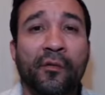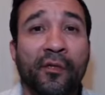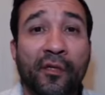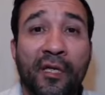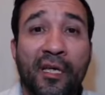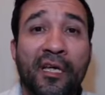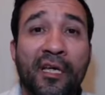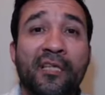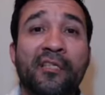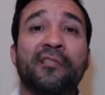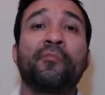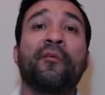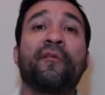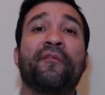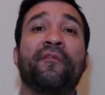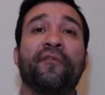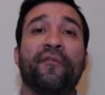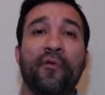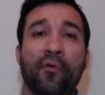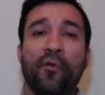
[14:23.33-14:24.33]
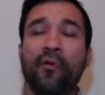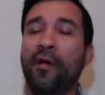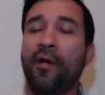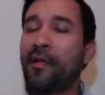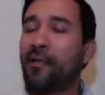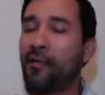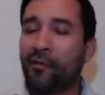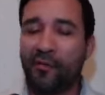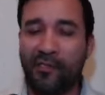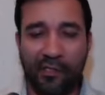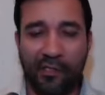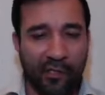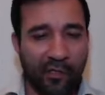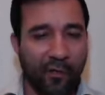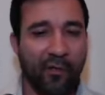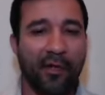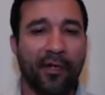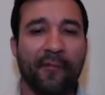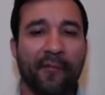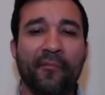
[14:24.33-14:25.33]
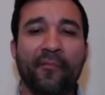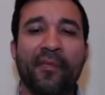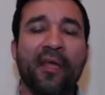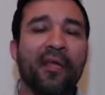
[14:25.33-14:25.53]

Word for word: your kids before, I know it's annoying,